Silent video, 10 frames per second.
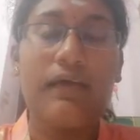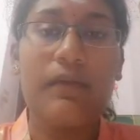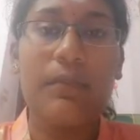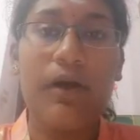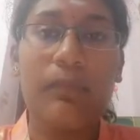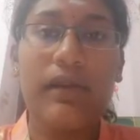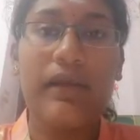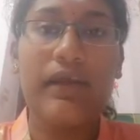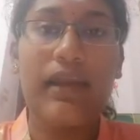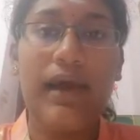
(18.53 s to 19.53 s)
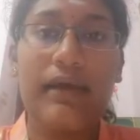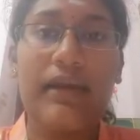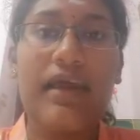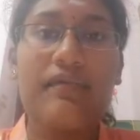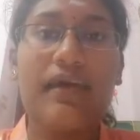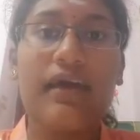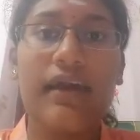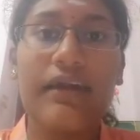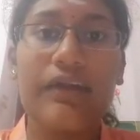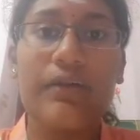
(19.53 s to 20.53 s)
The popliteal artery is a
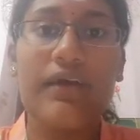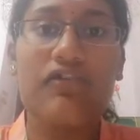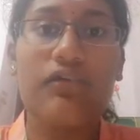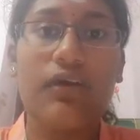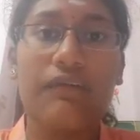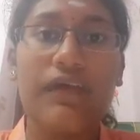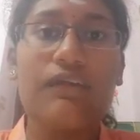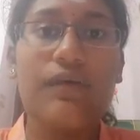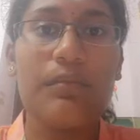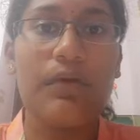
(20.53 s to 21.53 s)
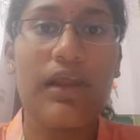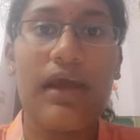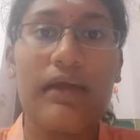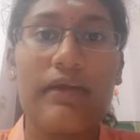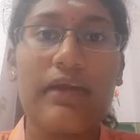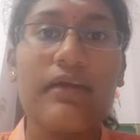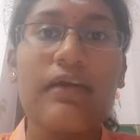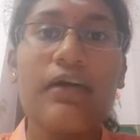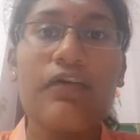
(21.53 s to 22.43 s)
continuation of the femoral artery.